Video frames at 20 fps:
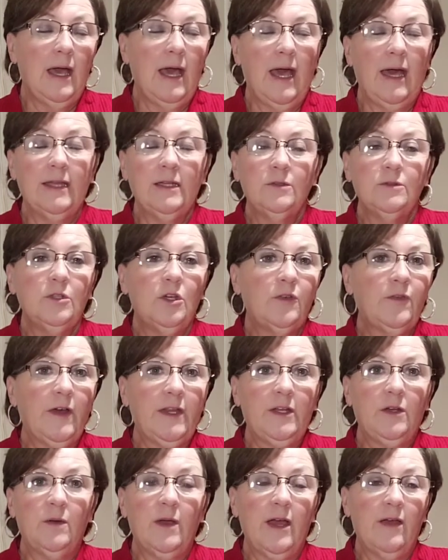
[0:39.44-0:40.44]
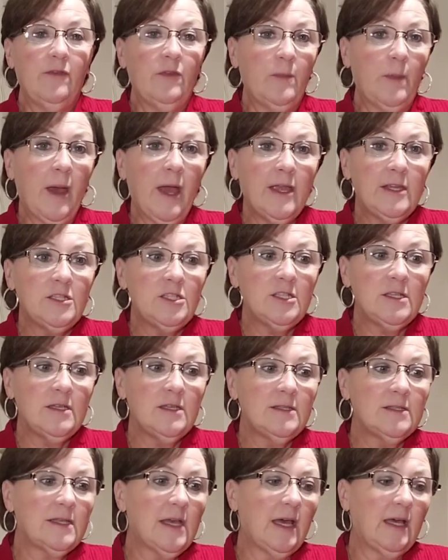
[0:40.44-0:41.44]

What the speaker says: I don't know if I don't have the patience.